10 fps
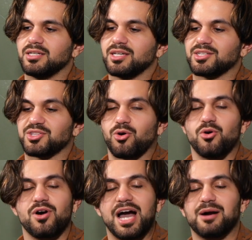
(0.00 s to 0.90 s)
because the
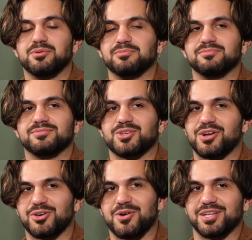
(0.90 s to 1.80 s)
whole album,
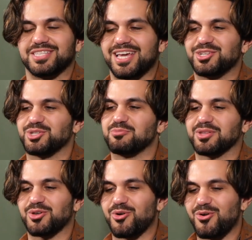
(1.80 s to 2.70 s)
sorry to go on a tangent,
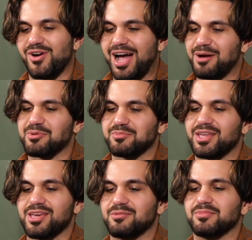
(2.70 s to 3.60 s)
but the whole album
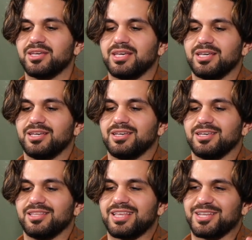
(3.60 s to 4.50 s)
name
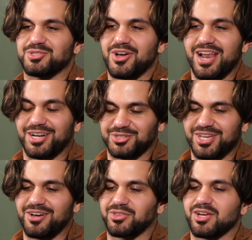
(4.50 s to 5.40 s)
that is not
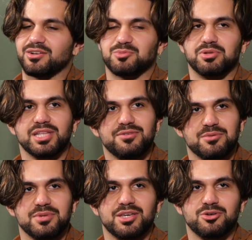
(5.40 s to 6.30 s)
actually out there is Believe
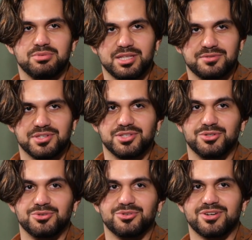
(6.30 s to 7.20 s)
in Me Who Believes in
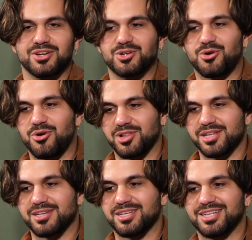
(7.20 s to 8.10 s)
You,
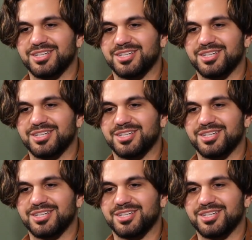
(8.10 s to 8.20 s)
colon,